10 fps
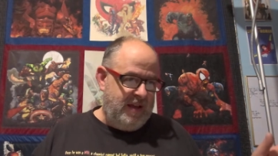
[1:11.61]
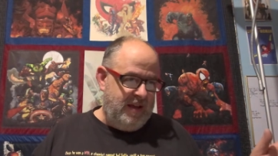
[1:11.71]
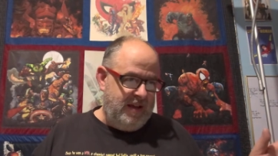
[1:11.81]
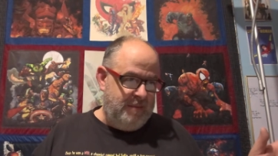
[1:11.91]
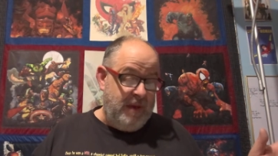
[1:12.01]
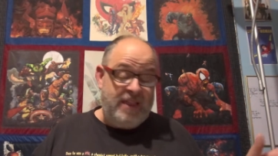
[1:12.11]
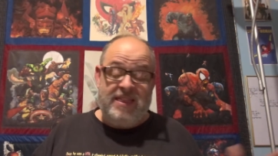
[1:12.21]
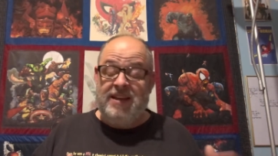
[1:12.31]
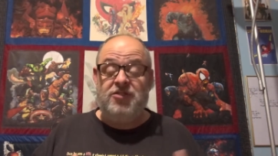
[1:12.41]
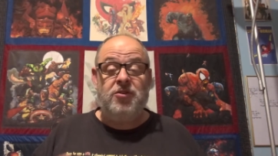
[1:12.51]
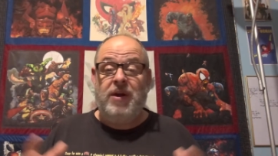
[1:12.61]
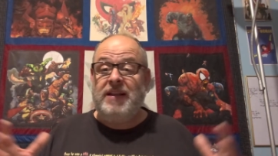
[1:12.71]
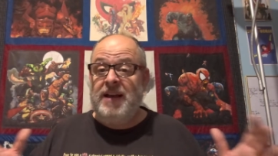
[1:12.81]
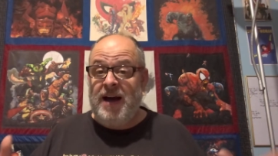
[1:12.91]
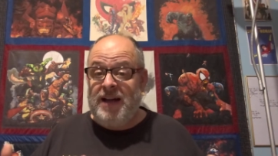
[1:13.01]
Um, I think it's a
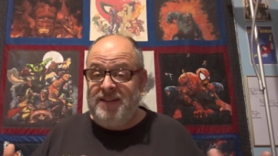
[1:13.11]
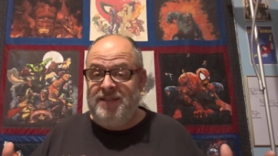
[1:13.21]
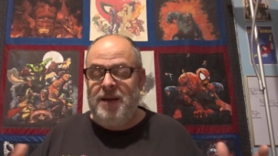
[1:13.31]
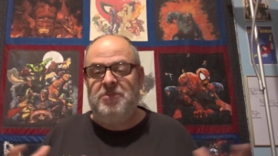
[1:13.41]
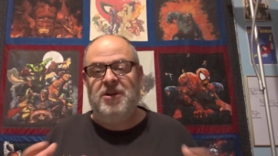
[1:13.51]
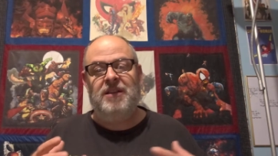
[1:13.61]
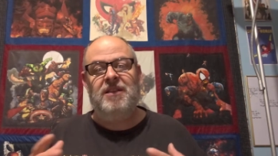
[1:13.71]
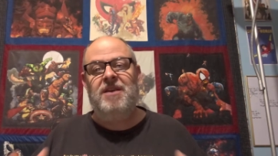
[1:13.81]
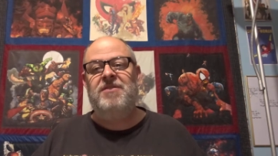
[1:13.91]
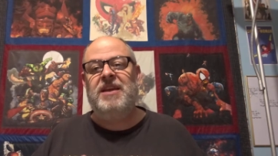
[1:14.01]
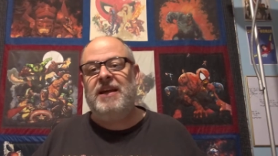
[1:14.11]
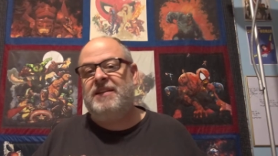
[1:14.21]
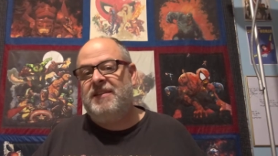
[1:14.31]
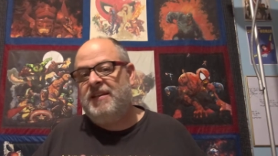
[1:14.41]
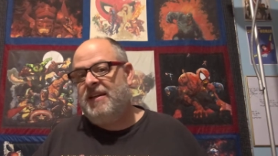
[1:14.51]
great concept. I love that
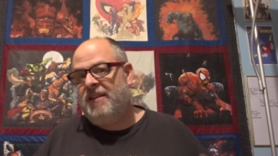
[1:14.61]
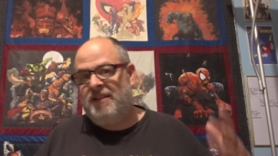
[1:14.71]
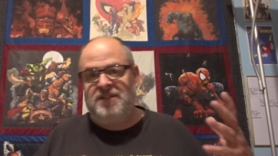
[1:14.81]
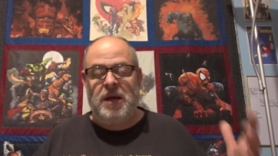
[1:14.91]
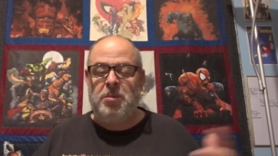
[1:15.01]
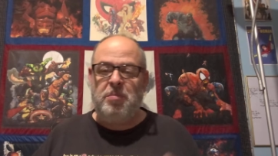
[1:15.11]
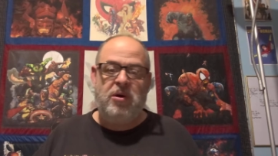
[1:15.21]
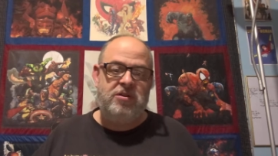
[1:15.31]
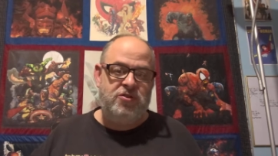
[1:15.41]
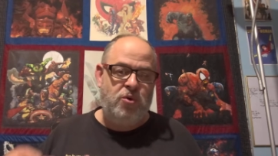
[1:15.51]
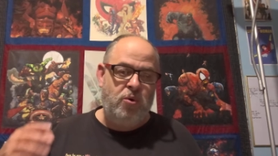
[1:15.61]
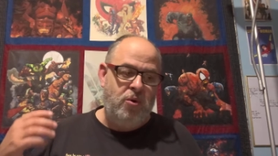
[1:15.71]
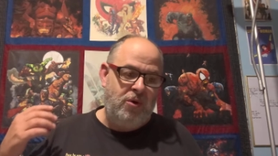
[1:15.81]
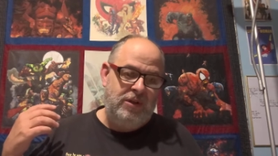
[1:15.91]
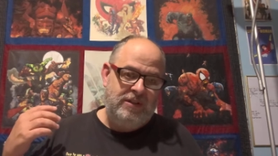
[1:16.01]
idea. I think cyberpunk is
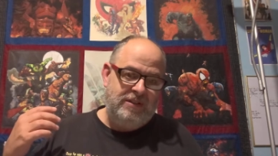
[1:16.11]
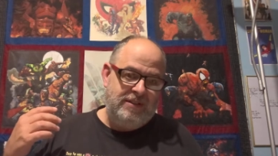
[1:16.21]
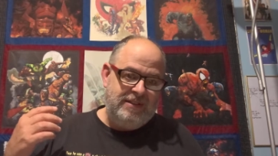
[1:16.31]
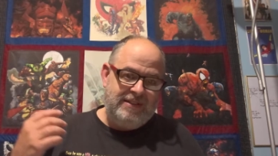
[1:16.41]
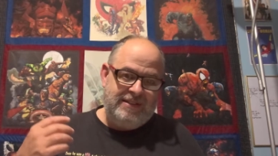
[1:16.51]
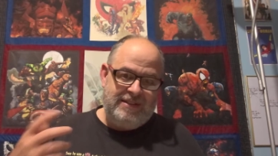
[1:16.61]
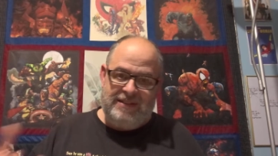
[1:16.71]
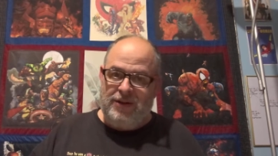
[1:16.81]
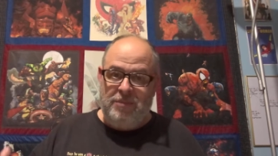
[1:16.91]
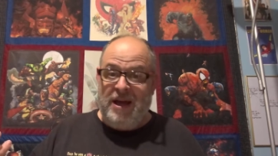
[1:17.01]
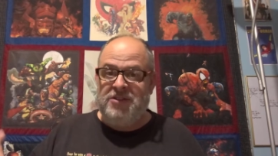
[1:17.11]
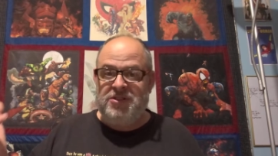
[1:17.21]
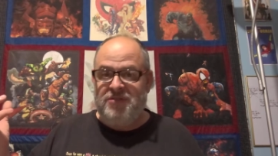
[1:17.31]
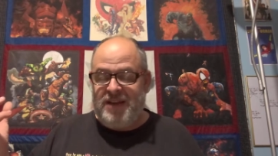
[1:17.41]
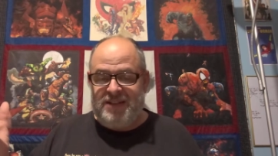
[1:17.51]
cool. You know,
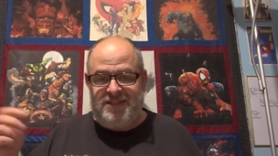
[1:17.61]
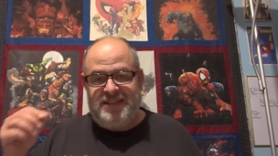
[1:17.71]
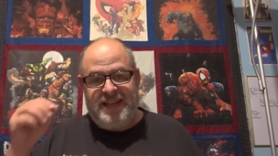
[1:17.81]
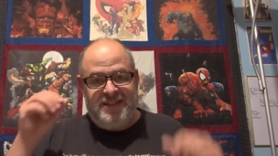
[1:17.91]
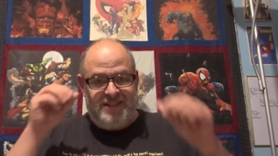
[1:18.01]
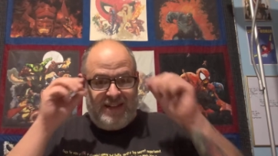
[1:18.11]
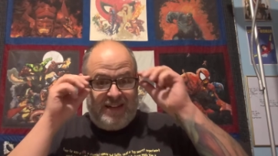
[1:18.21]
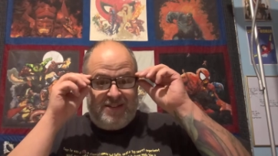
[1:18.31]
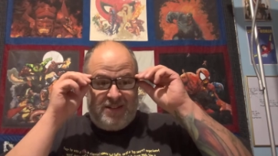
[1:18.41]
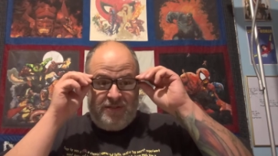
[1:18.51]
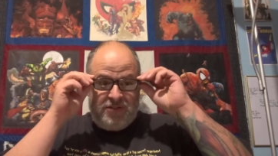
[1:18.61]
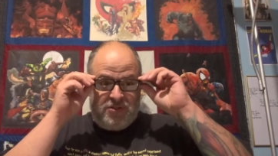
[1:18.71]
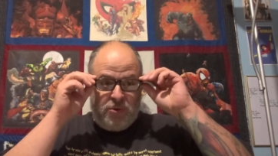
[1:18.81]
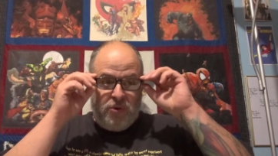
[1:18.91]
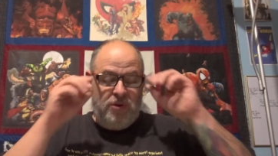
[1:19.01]
magic, fantasy, that kind of stuff is
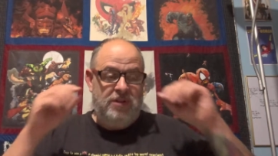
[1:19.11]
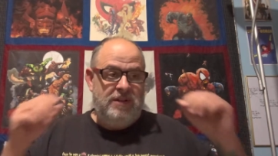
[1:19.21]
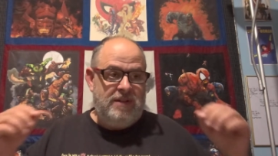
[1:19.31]
cool.